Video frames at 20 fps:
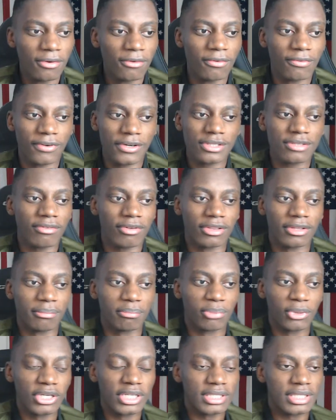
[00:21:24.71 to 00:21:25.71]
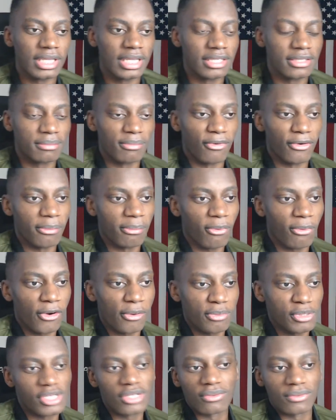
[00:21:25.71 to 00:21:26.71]
First of all, the Bundesliga is more important
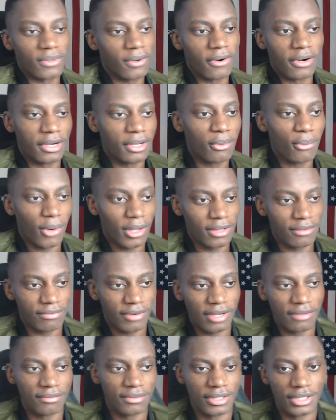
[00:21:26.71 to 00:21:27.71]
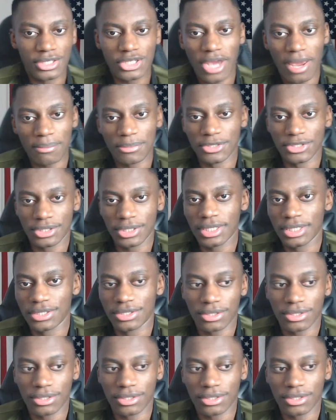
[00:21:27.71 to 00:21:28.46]
because we already qualified for the Champions League,